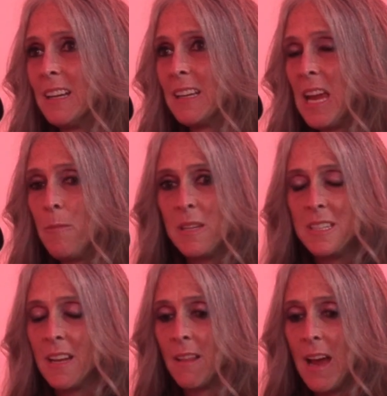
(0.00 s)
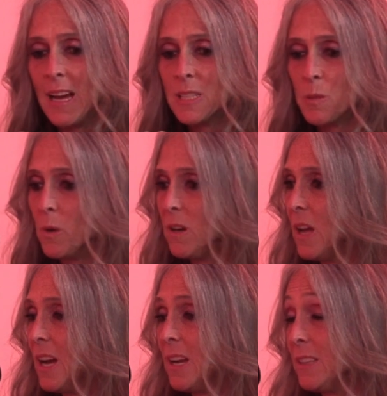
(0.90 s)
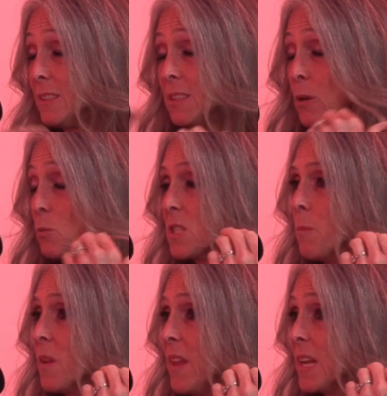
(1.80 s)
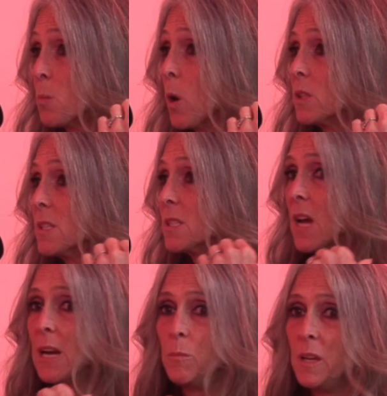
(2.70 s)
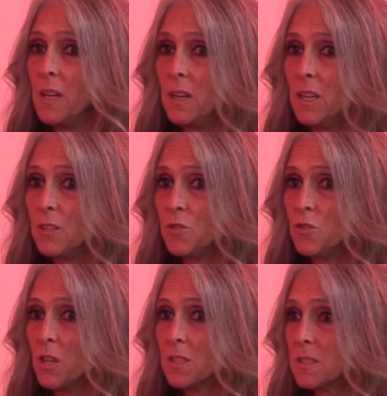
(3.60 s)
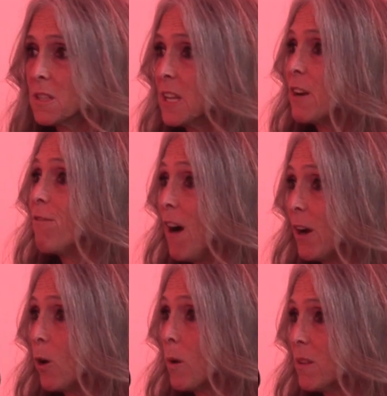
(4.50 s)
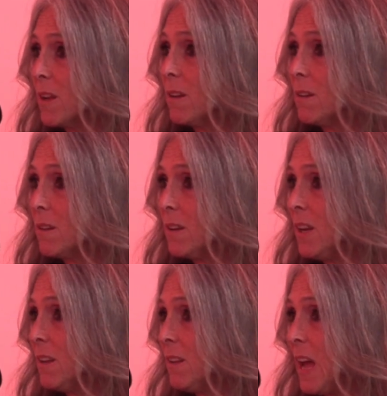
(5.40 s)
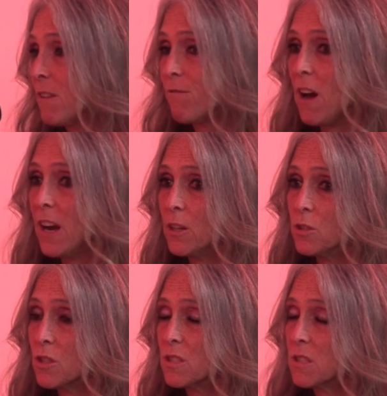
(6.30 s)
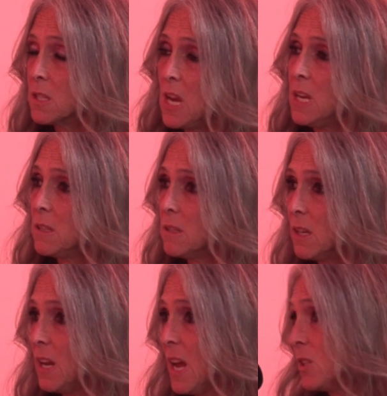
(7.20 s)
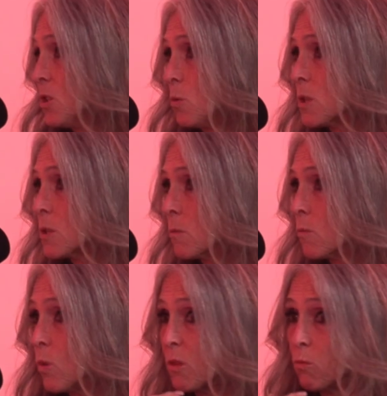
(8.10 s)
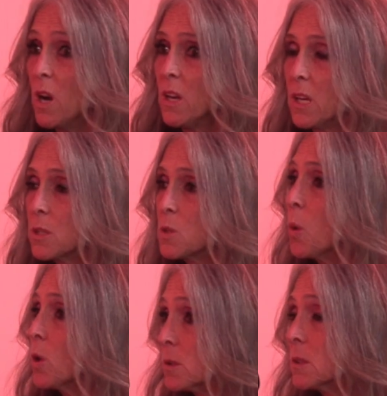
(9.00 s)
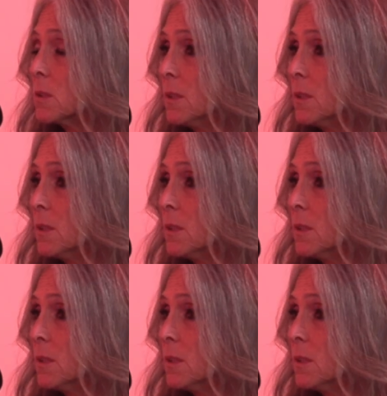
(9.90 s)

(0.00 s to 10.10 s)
came in dead last, but it was something that sparked inside me, and it just lit a fire within, and that fire just stayed, and it had to do with running and sports.